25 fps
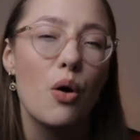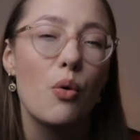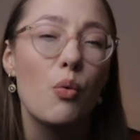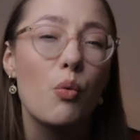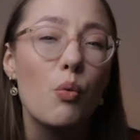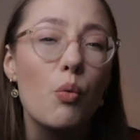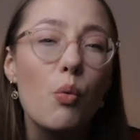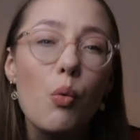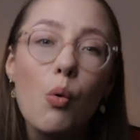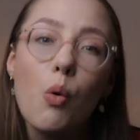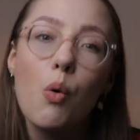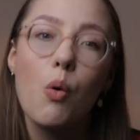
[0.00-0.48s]

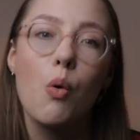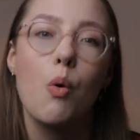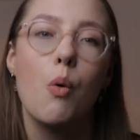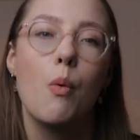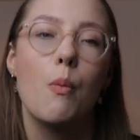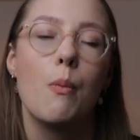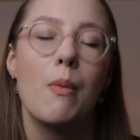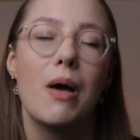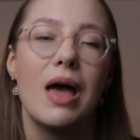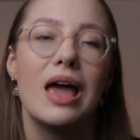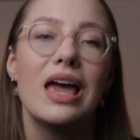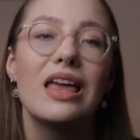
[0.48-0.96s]

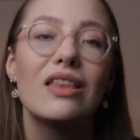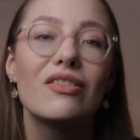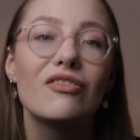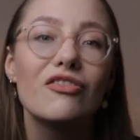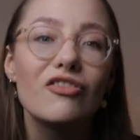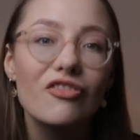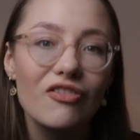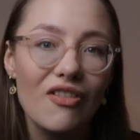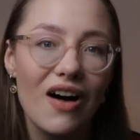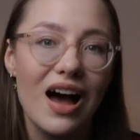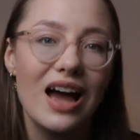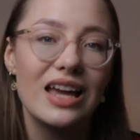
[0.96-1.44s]
warm,
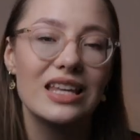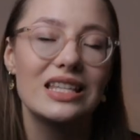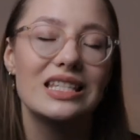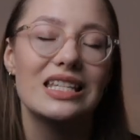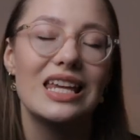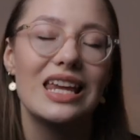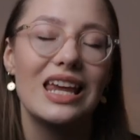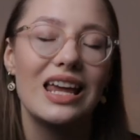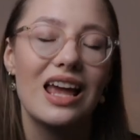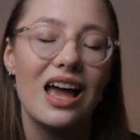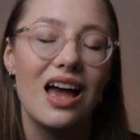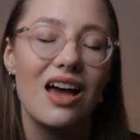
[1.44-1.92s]

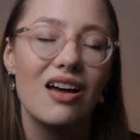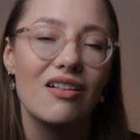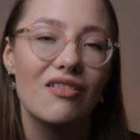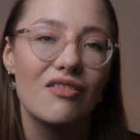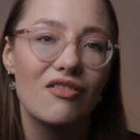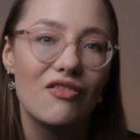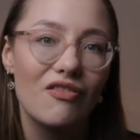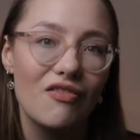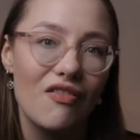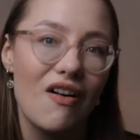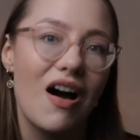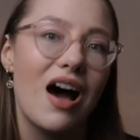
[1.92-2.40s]
inviting
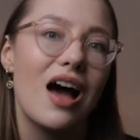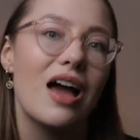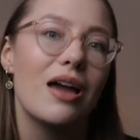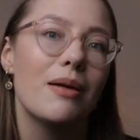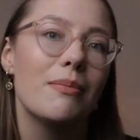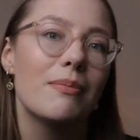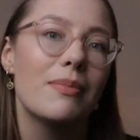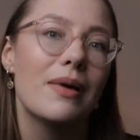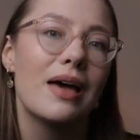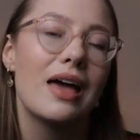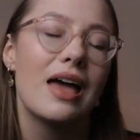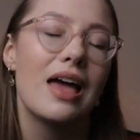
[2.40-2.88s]

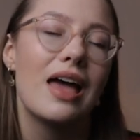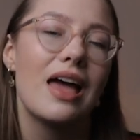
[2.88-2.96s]
vibe